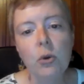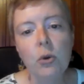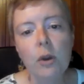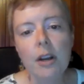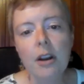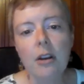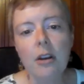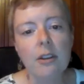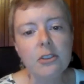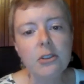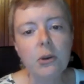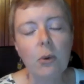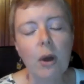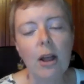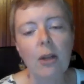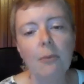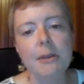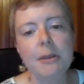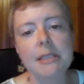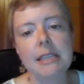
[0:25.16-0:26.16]
You can also
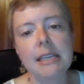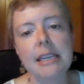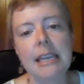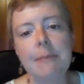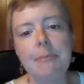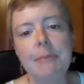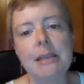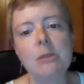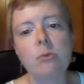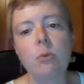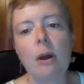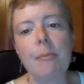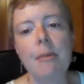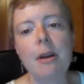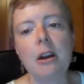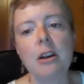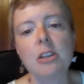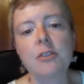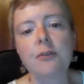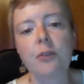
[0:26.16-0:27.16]
help us to keep these
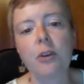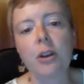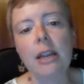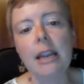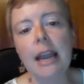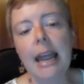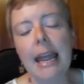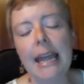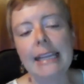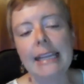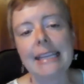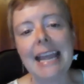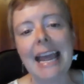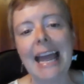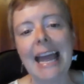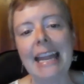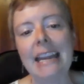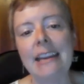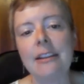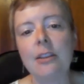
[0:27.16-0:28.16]
webinars free. At the
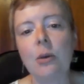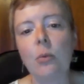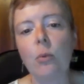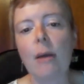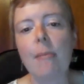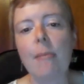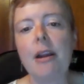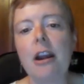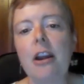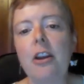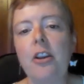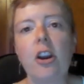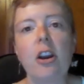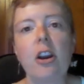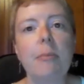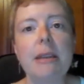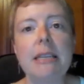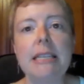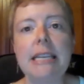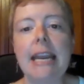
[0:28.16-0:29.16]
end of the webinar, you're
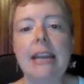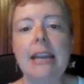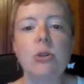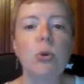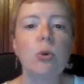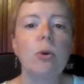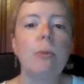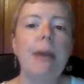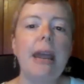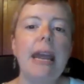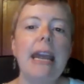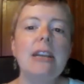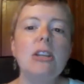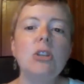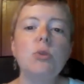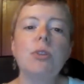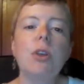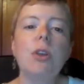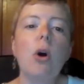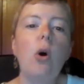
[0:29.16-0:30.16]
going to be taken to a
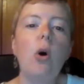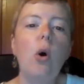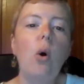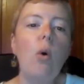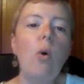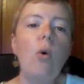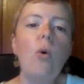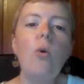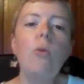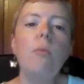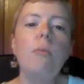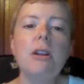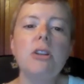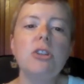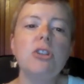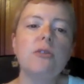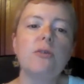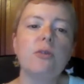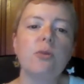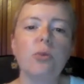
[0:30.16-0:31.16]
page with a whole
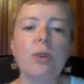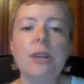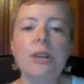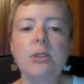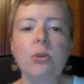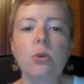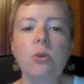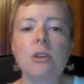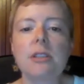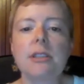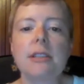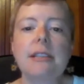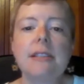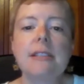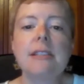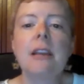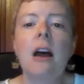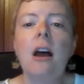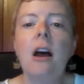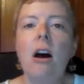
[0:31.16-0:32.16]
bunch of
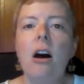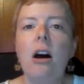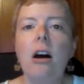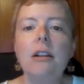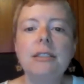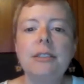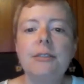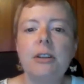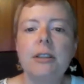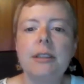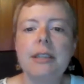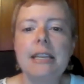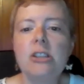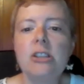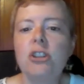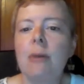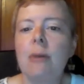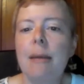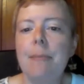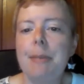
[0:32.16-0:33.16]
resources, all different
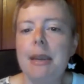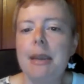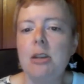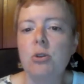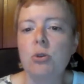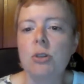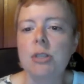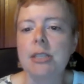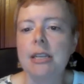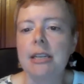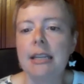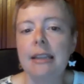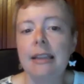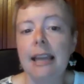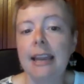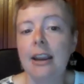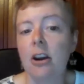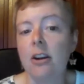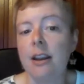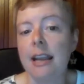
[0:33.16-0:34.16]
things you might be interested in,
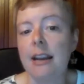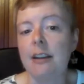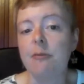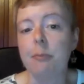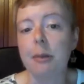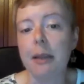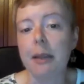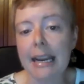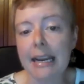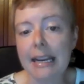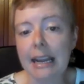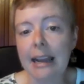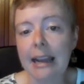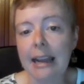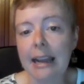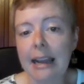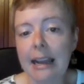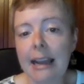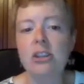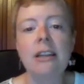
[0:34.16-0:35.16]
like our native plant
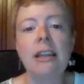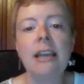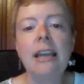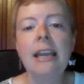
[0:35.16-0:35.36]
guide